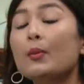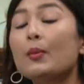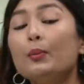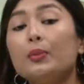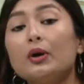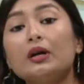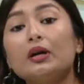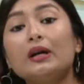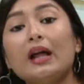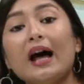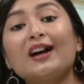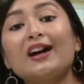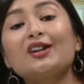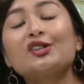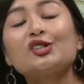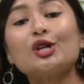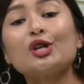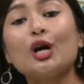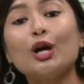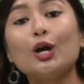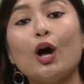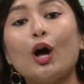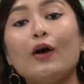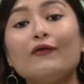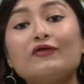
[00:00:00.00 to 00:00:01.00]

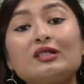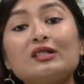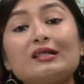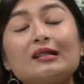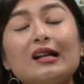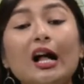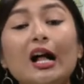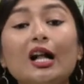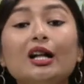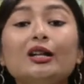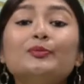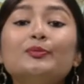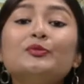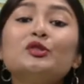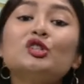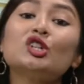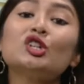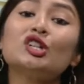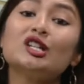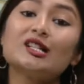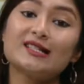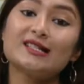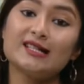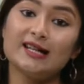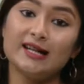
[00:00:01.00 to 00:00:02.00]
production of
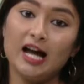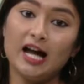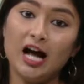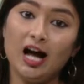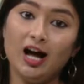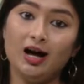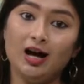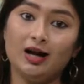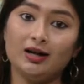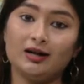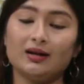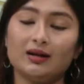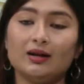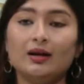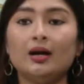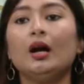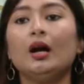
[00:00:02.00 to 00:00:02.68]
sculptures and art.